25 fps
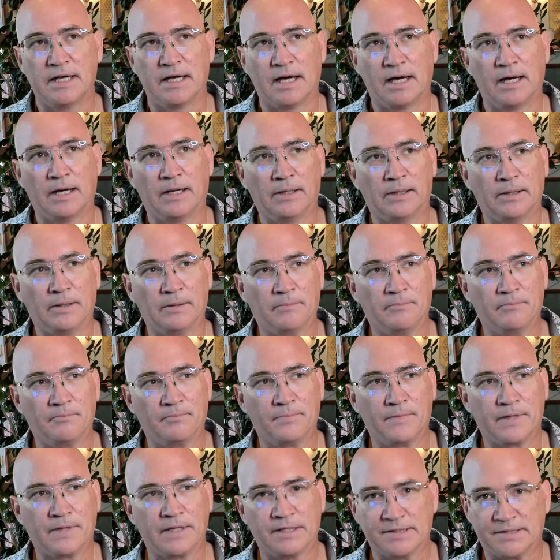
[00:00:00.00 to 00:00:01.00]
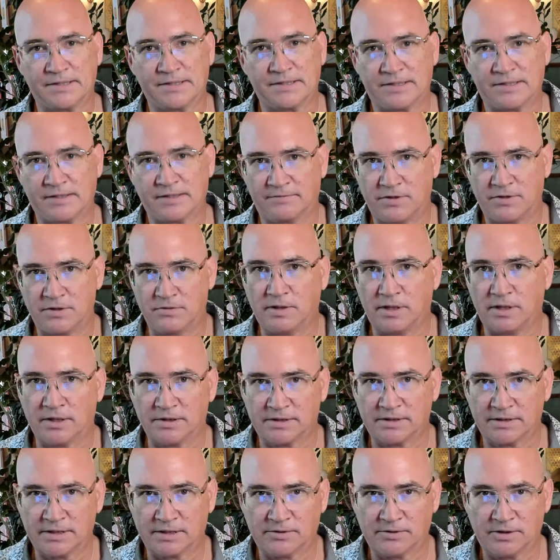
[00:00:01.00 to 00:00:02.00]
um, is if you are
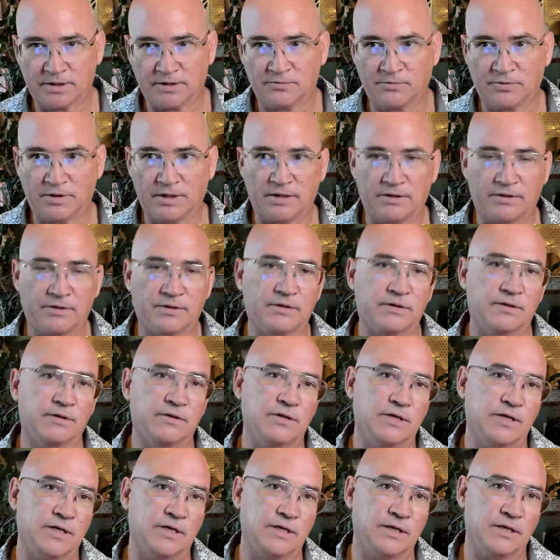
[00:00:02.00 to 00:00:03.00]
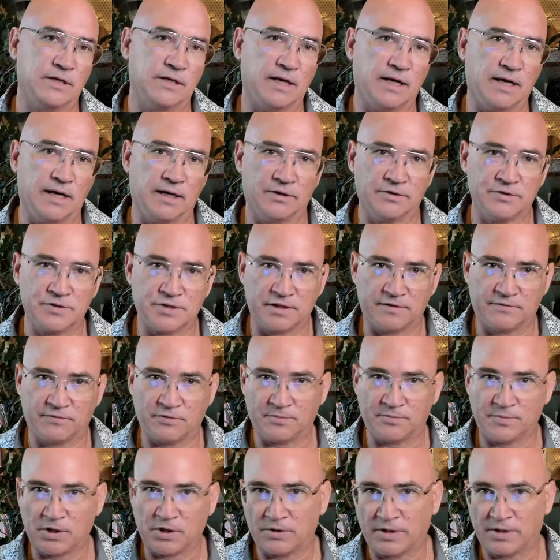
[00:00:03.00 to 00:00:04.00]
dealing with the energy
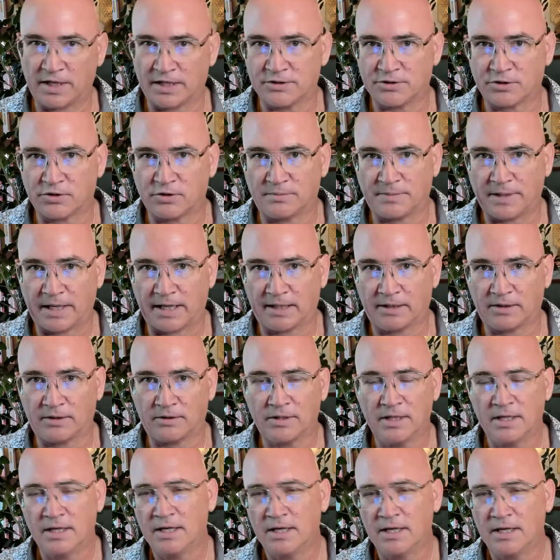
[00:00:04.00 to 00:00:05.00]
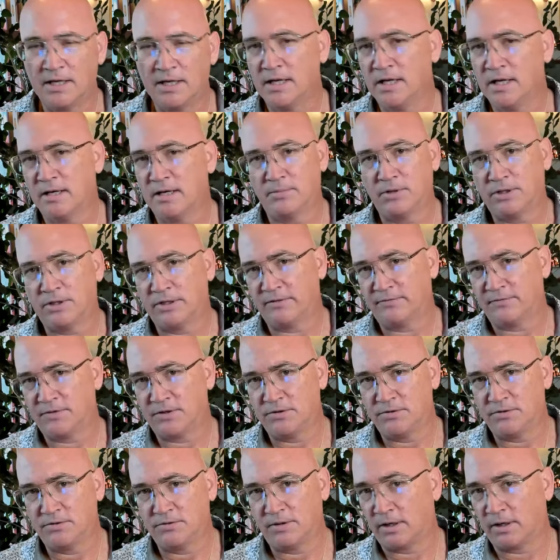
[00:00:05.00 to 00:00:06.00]
from your electrical panel. But if
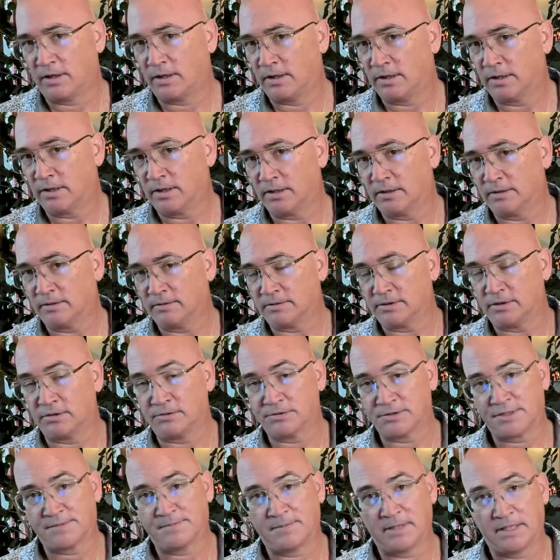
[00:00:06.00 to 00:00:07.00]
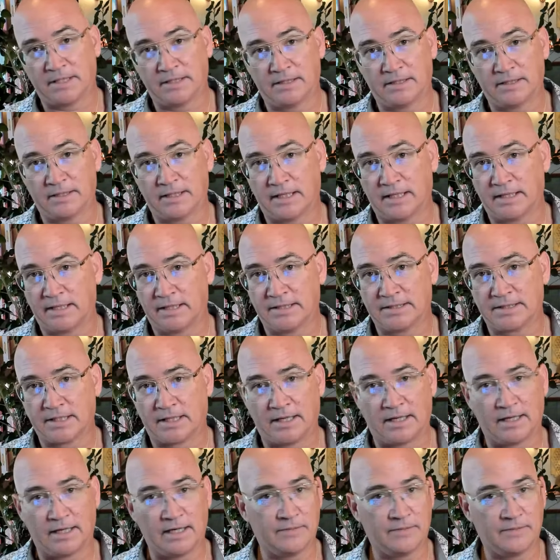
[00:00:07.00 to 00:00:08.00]
you are don't spend any
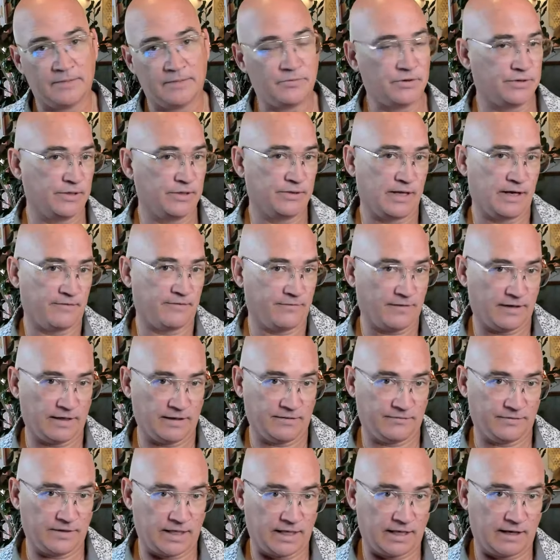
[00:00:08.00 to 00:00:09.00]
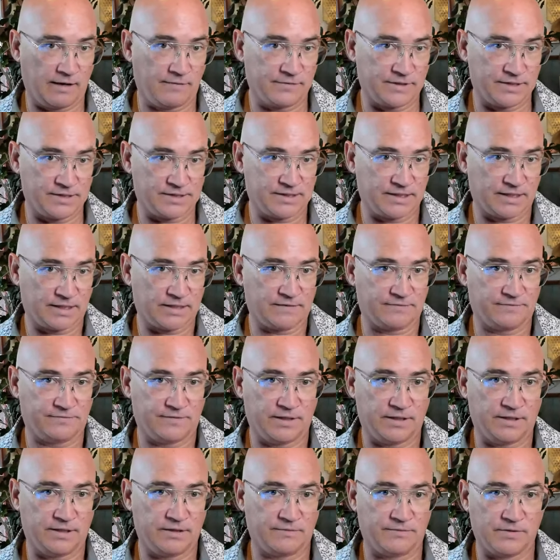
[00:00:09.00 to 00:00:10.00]
time within that five and a half to six
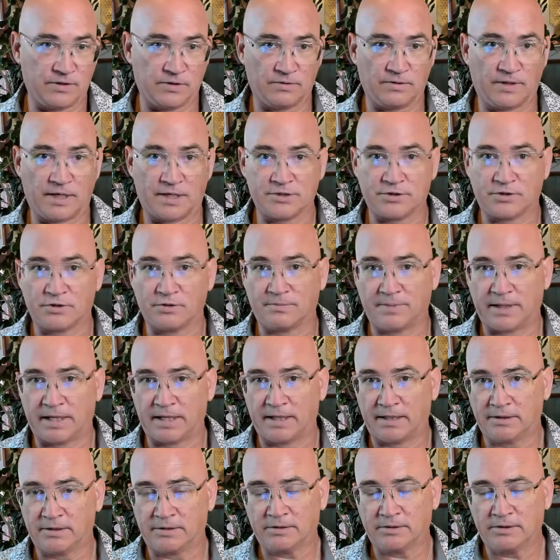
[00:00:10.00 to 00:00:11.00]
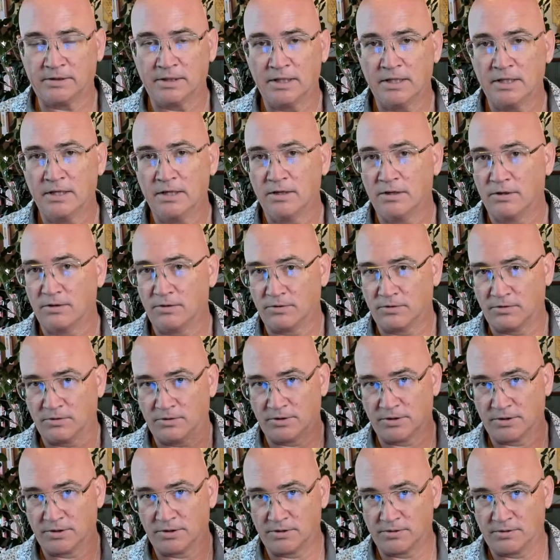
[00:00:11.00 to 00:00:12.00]
feet of your electrical panel
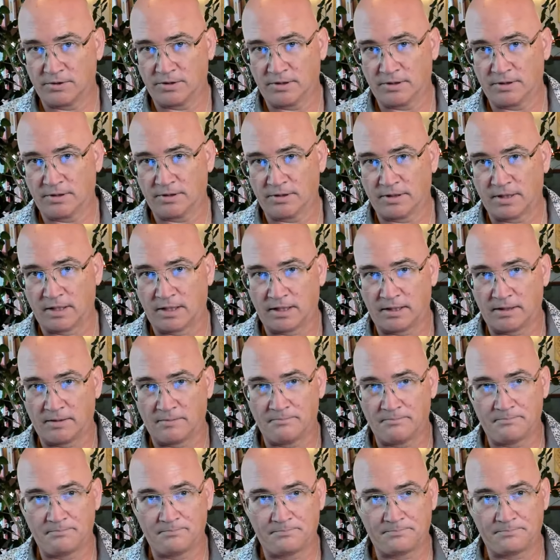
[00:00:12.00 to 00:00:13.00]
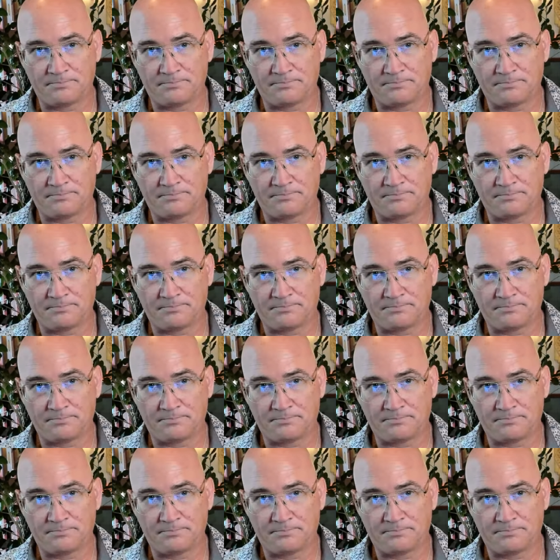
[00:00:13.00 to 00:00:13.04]
or your um,